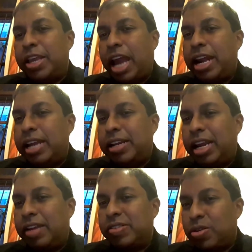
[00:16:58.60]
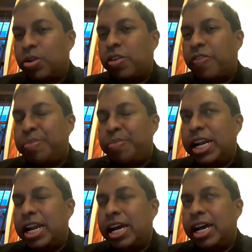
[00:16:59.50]
And it was a court of
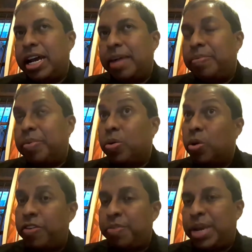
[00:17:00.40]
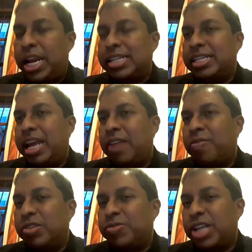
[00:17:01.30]
appeal. Court of appeal, as it then was
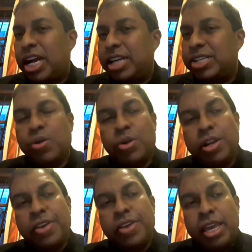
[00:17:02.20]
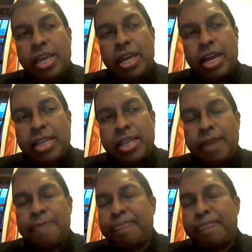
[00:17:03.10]
the highest court. Then